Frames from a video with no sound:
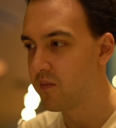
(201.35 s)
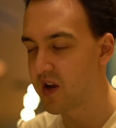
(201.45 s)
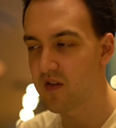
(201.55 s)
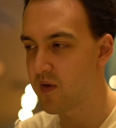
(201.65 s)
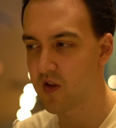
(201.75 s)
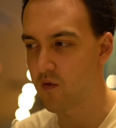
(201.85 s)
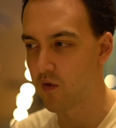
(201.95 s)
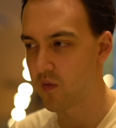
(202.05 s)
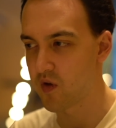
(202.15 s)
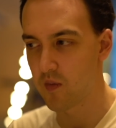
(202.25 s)
because my
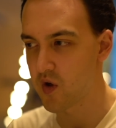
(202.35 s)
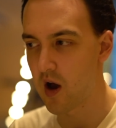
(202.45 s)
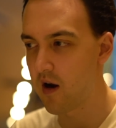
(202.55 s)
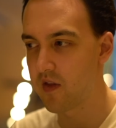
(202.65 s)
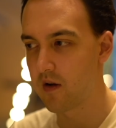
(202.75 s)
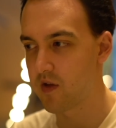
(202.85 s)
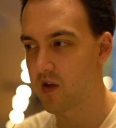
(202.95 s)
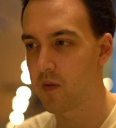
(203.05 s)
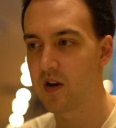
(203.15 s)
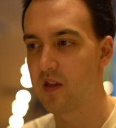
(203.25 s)
scores were so much higher than I was
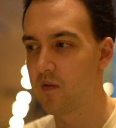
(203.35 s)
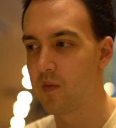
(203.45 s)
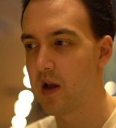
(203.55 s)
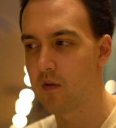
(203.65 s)
expecting them to be,